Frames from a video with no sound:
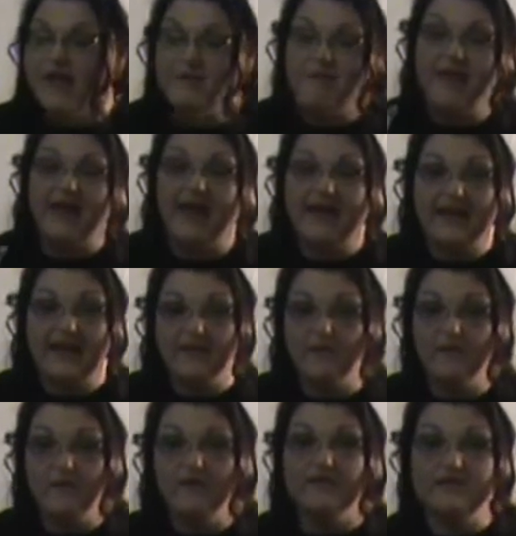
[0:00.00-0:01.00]
But I
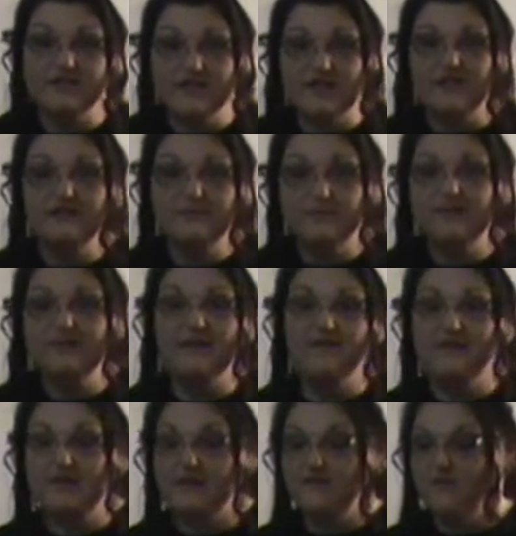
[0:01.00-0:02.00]
keep one just
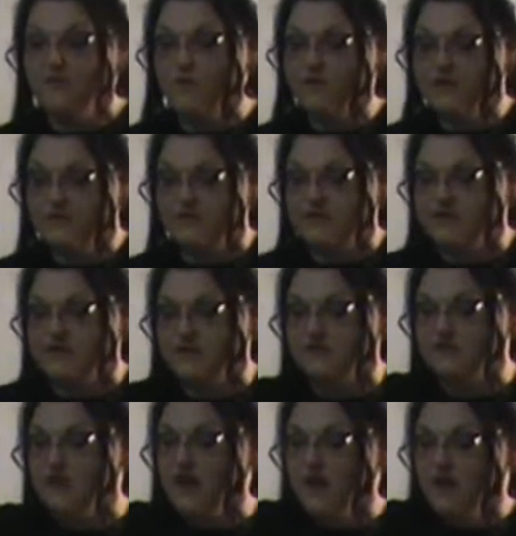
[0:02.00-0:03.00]
specifically for lemon
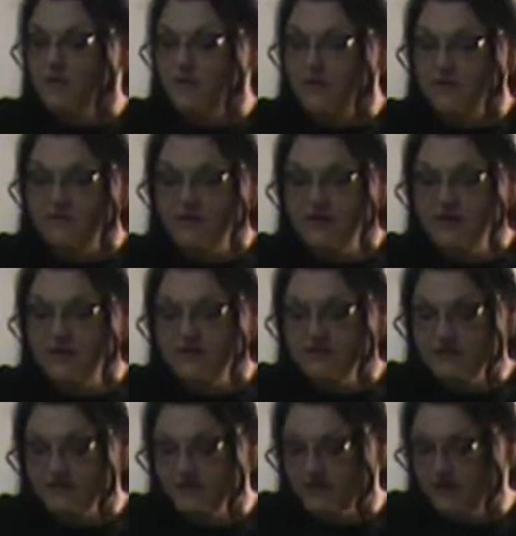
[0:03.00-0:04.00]
juice. What I'm going to do is
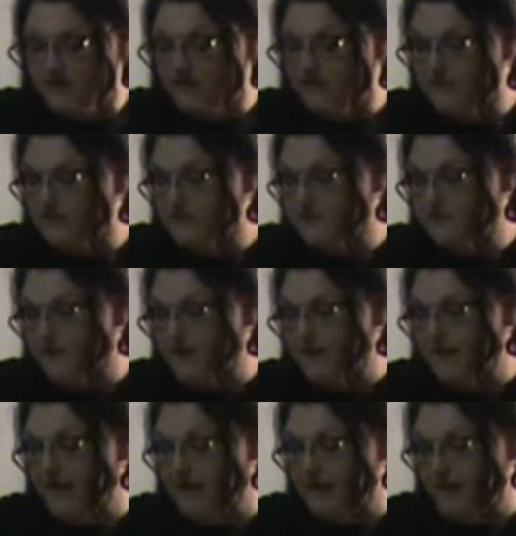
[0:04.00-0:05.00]
I'm going to go through and spray
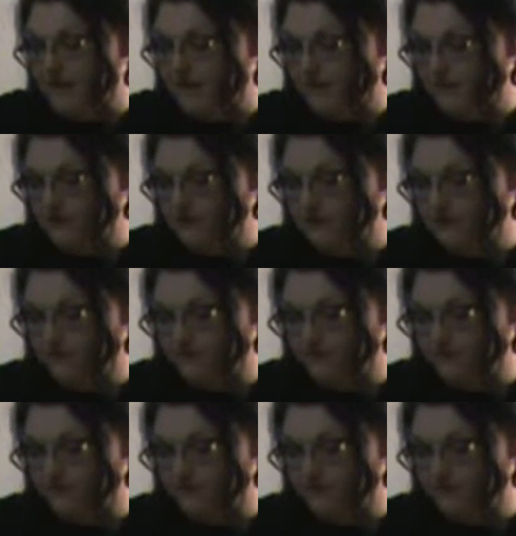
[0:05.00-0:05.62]
my apples.